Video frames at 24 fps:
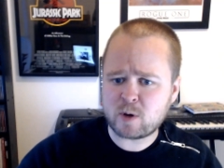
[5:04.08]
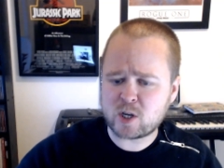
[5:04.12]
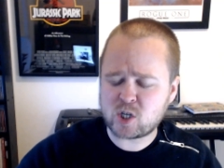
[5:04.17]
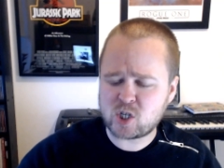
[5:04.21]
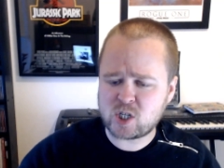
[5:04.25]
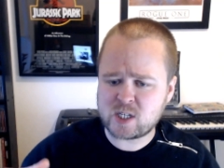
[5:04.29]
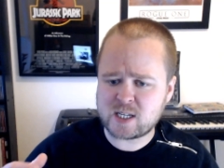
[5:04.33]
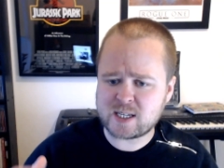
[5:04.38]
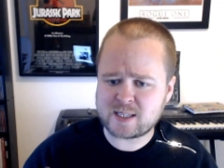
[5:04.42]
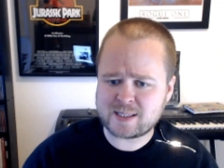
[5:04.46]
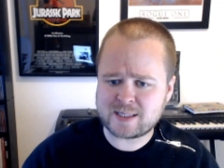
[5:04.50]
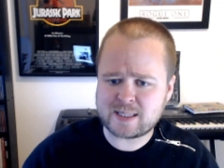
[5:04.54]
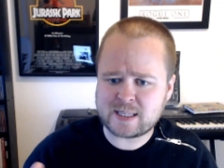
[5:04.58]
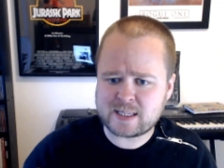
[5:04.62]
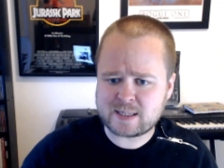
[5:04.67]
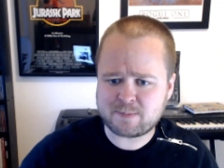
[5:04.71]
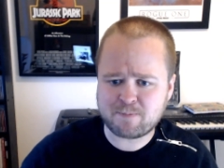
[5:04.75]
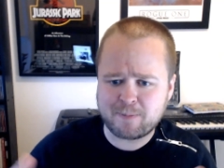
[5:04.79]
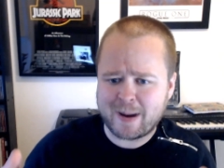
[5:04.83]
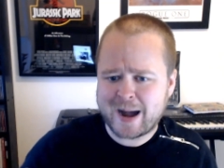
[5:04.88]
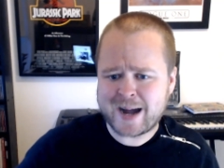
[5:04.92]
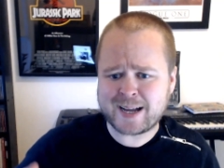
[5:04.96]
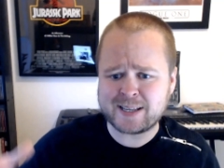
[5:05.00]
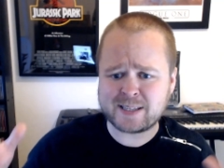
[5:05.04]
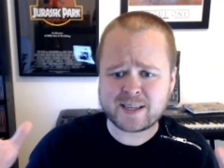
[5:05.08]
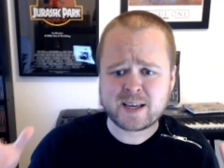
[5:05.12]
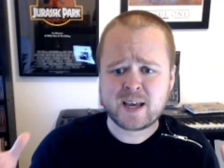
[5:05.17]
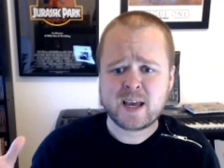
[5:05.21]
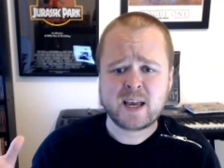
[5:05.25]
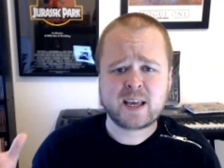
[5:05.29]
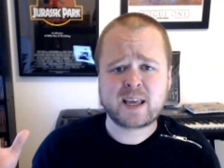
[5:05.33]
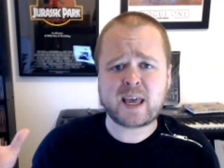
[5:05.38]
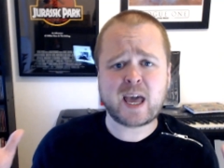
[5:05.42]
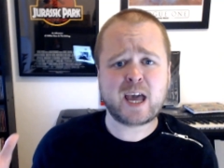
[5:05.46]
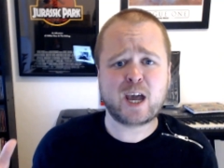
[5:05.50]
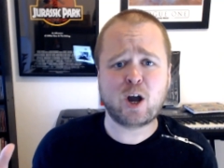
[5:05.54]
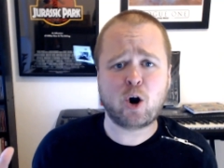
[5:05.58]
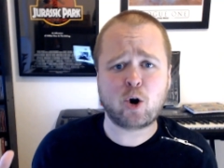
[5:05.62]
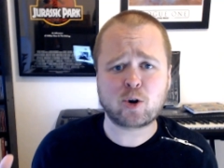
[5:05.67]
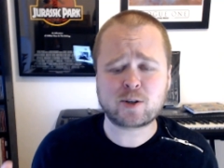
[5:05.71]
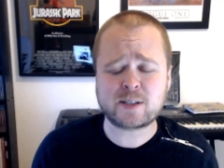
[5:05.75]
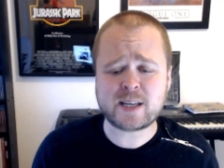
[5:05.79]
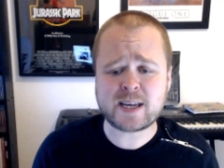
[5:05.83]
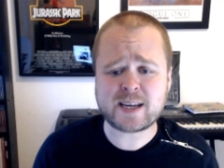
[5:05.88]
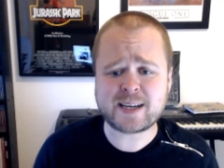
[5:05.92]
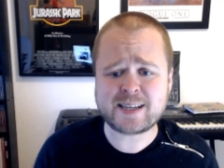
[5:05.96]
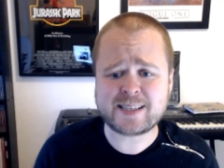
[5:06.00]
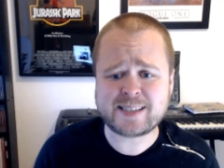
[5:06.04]
does this mad,
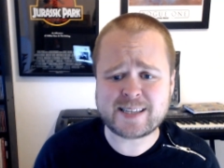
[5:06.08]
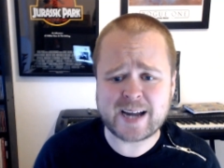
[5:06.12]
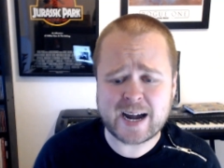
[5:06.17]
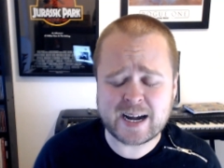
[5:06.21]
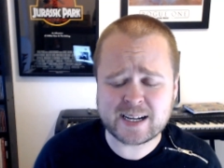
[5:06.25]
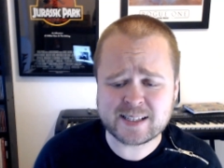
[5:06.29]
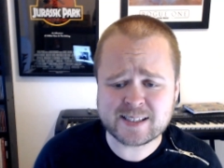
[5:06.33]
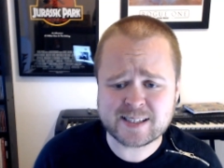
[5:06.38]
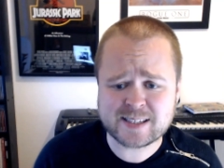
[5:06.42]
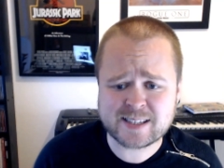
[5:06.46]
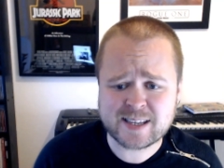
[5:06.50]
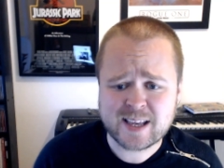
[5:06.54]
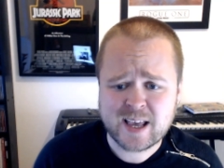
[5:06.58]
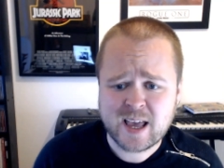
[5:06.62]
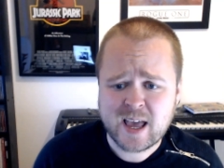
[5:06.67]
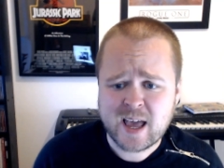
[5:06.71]
chaotic dance.